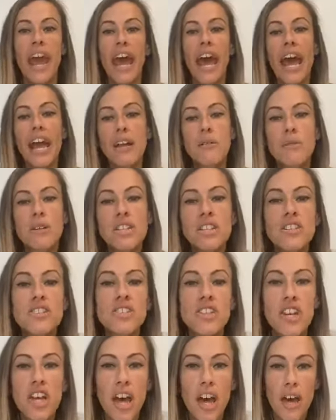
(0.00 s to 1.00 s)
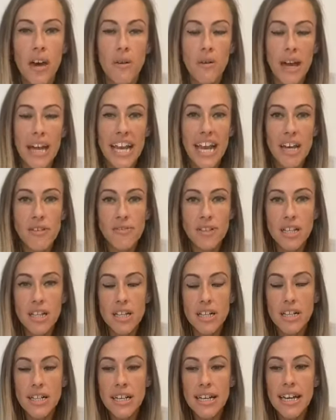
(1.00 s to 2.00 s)
And I want you to go and have a
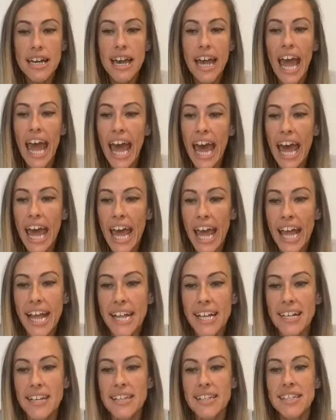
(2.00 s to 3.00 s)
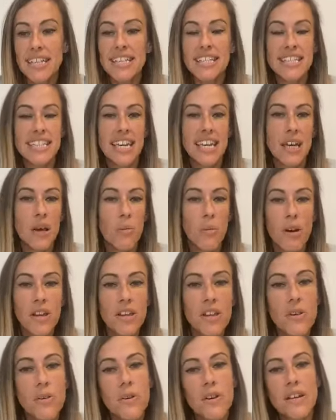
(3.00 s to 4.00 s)
look and see what
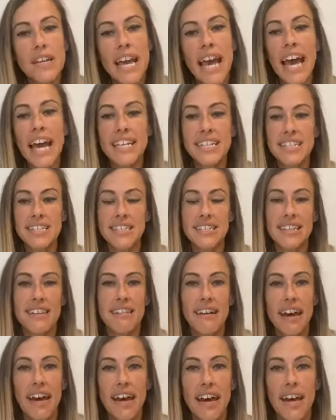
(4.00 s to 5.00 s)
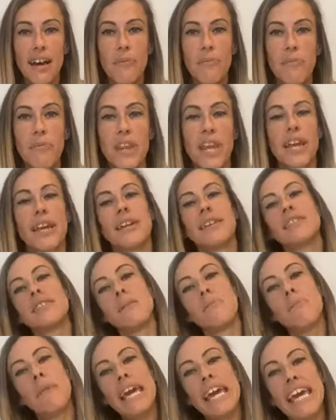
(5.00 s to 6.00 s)
you could add into there to
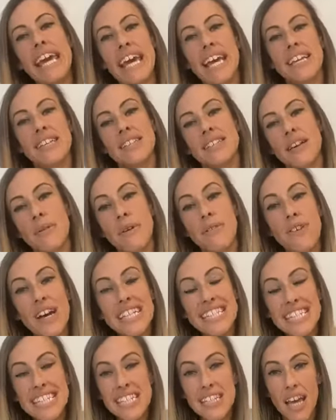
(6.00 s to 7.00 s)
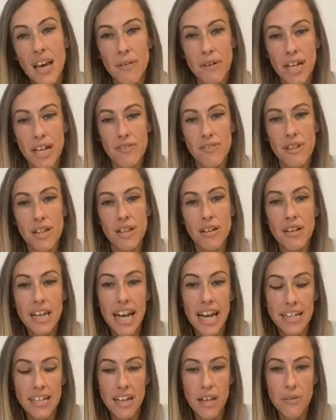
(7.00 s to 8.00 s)
make it. So if I did go and have a look,
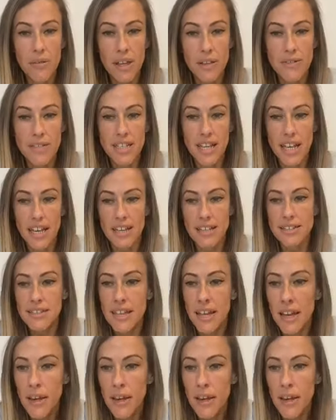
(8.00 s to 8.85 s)
I'd know those things.